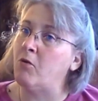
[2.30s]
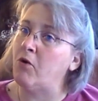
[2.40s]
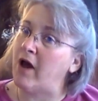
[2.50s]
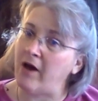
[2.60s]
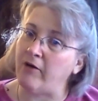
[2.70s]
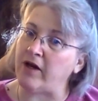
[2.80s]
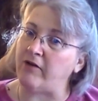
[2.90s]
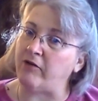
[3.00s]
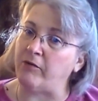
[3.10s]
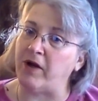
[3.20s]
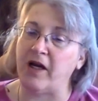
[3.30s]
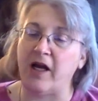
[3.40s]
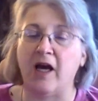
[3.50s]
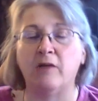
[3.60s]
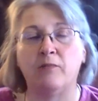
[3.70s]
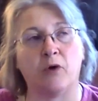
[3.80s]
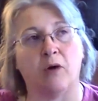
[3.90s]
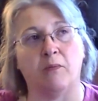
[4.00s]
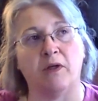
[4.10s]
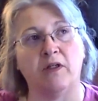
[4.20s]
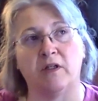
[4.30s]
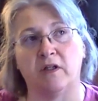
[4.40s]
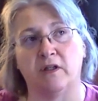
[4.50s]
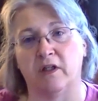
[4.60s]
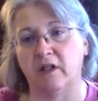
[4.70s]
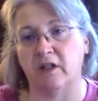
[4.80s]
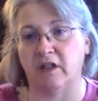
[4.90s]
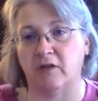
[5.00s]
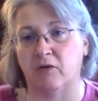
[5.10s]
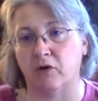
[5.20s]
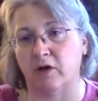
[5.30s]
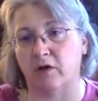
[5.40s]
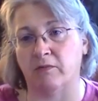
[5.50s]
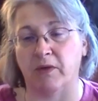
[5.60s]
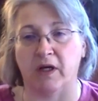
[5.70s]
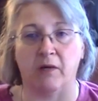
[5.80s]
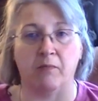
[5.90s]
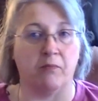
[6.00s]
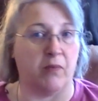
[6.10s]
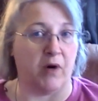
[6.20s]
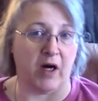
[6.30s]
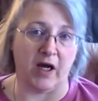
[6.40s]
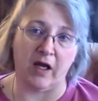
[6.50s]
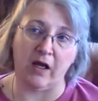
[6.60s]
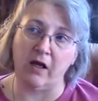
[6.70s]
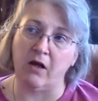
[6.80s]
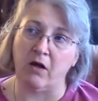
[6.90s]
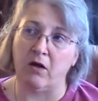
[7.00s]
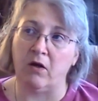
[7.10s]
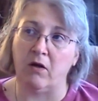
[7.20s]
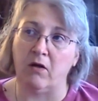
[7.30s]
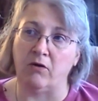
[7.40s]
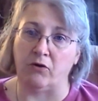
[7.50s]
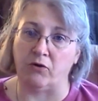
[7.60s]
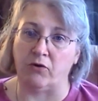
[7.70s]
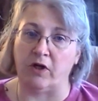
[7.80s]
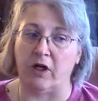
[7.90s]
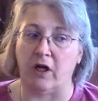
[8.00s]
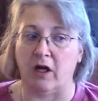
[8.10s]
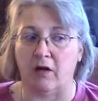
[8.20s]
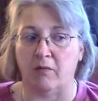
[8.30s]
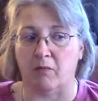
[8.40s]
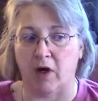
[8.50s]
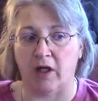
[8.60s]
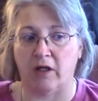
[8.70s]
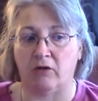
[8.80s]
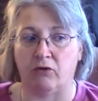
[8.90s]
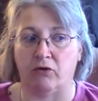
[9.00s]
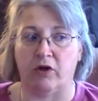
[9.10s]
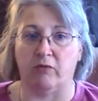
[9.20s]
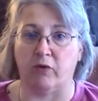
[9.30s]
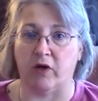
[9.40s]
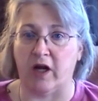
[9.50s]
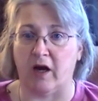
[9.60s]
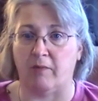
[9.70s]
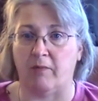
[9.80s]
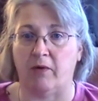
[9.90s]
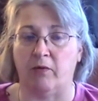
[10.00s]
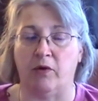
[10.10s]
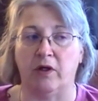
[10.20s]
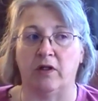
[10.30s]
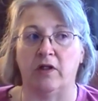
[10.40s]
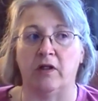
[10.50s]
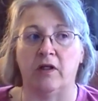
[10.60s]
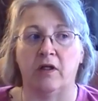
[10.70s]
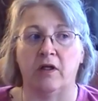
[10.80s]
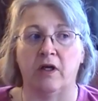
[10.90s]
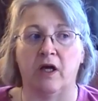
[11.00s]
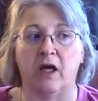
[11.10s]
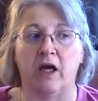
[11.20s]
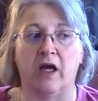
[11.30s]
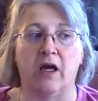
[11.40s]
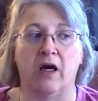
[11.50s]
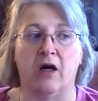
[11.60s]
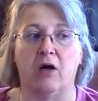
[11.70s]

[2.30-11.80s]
Well, howdy everybody. As promised, this is going to be my journey and my story of what happened with a